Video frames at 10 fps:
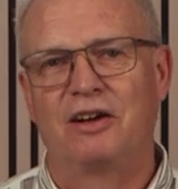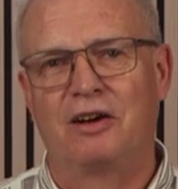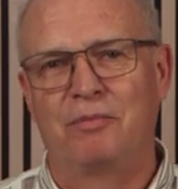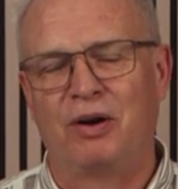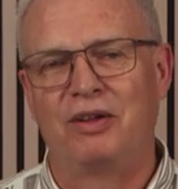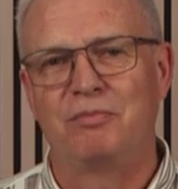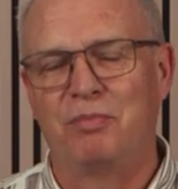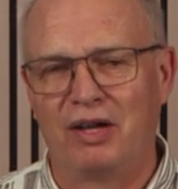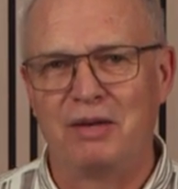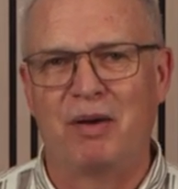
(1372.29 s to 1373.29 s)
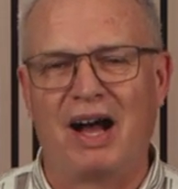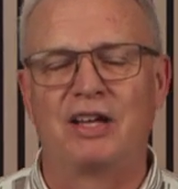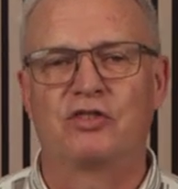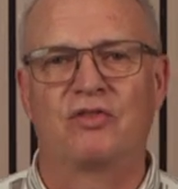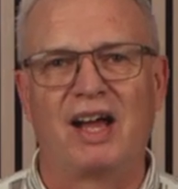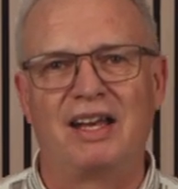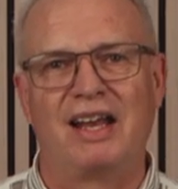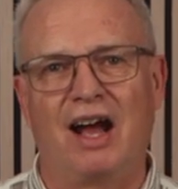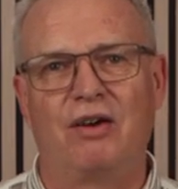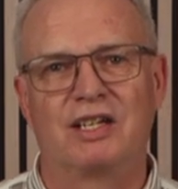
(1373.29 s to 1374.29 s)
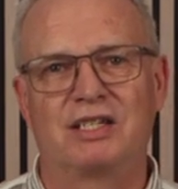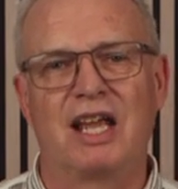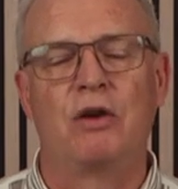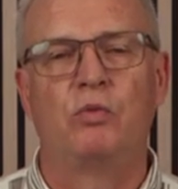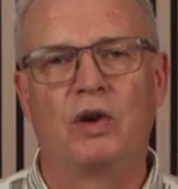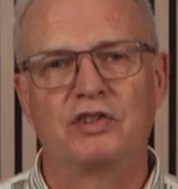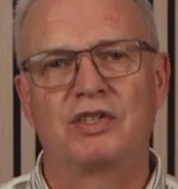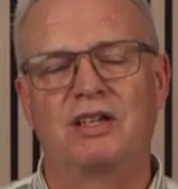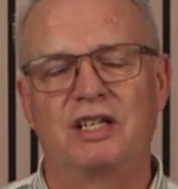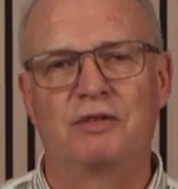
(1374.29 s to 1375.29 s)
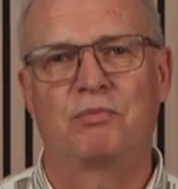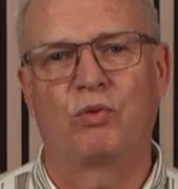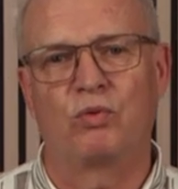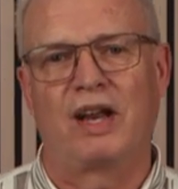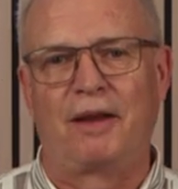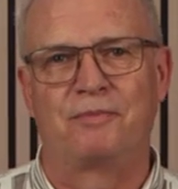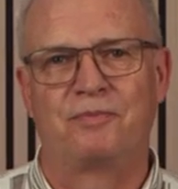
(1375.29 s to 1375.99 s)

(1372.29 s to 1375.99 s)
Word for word: upon body parts right now as they are watching this program.